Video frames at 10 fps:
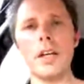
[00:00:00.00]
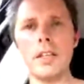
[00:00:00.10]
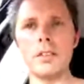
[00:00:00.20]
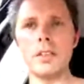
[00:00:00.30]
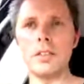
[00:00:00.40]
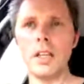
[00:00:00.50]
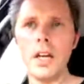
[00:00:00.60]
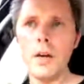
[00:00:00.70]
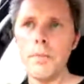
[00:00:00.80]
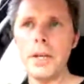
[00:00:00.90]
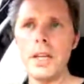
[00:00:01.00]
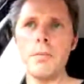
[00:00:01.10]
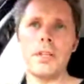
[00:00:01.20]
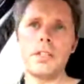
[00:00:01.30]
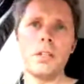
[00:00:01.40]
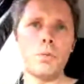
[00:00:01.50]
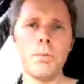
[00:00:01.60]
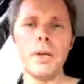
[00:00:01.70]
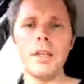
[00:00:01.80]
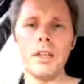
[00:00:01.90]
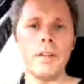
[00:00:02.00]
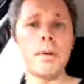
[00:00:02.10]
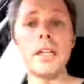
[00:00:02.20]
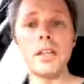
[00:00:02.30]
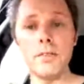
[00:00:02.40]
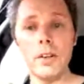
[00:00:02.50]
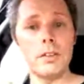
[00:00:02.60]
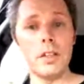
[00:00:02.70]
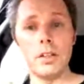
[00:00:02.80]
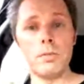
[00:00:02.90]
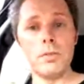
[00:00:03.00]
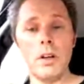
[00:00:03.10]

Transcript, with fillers: There's these big companies that will be that have been there for you know